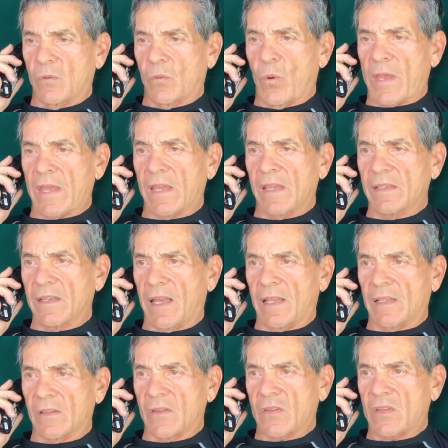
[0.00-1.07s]
wing it
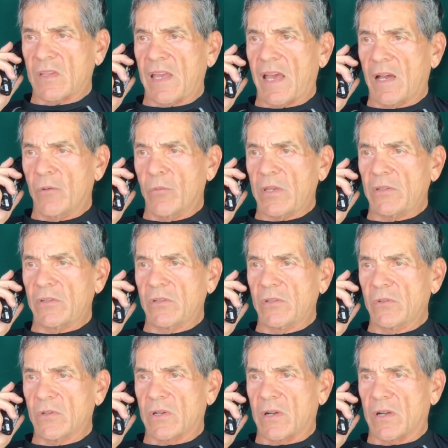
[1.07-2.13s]
and see how we
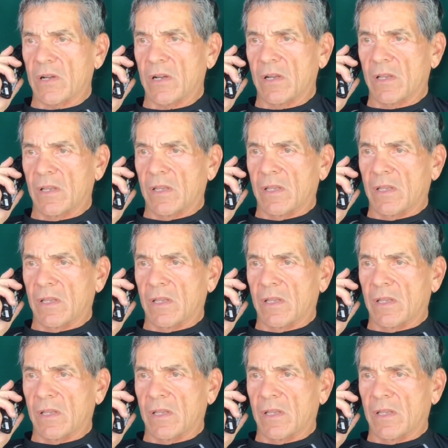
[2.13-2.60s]
do, or?